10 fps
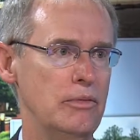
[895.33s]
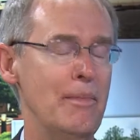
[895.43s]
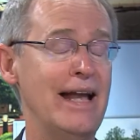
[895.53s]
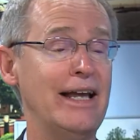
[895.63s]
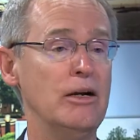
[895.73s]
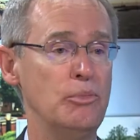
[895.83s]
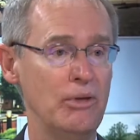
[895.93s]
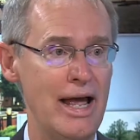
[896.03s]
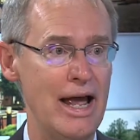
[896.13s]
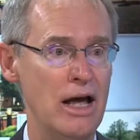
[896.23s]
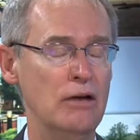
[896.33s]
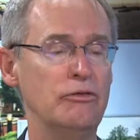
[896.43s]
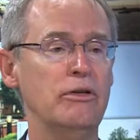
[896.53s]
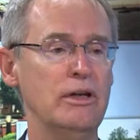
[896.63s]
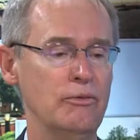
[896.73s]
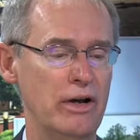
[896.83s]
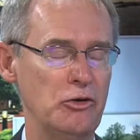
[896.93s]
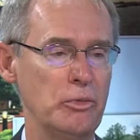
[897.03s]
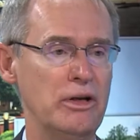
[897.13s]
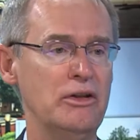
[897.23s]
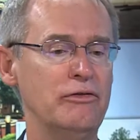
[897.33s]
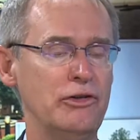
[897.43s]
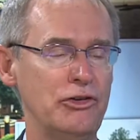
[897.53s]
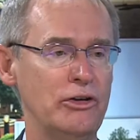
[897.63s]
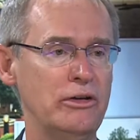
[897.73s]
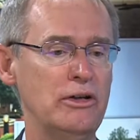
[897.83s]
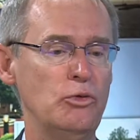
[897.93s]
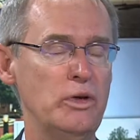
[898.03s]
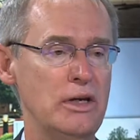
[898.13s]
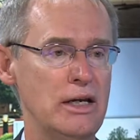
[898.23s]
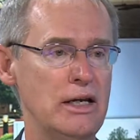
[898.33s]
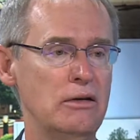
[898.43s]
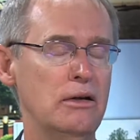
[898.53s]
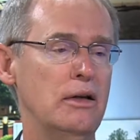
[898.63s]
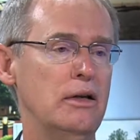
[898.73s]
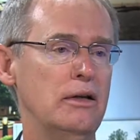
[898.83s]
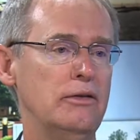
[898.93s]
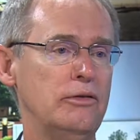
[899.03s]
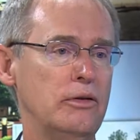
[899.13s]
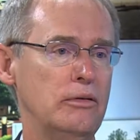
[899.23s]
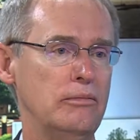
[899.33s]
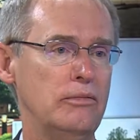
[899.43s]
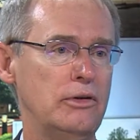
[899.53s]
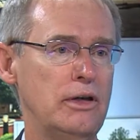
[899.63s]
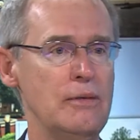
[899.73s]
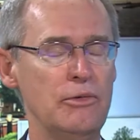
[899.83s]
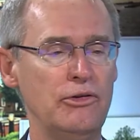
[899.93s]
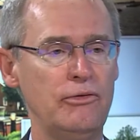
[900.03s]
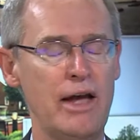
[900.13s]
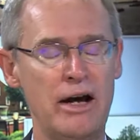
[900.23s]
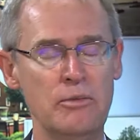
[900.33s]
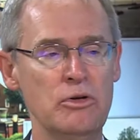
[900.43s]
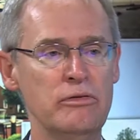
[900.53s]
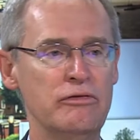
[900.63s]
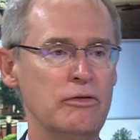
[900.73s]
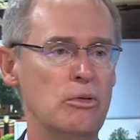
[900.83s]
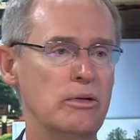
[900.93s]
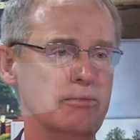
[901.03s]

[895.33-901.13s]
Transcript: making a plan for the investment in the facilities we need to keep this county moving forward.